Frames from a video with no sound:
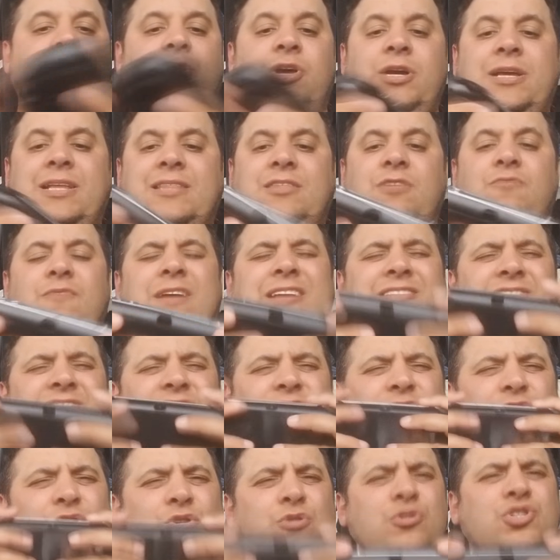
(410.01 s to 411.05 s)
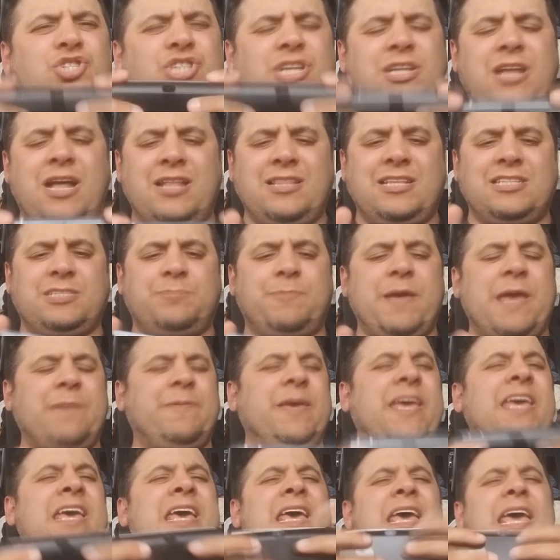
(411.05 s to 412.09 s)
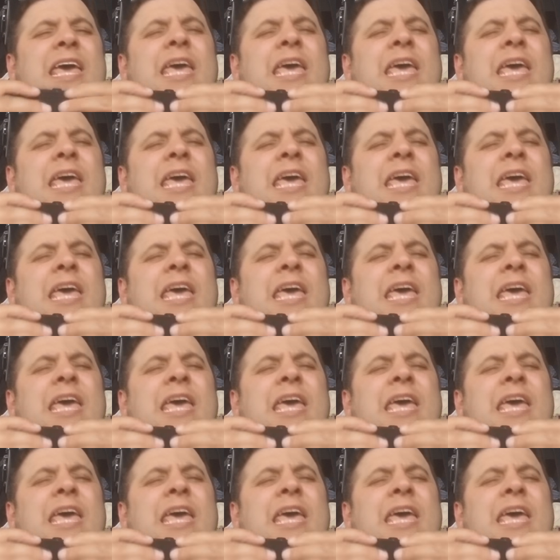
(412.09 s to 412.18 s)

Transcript: Look at the resolution on this baby.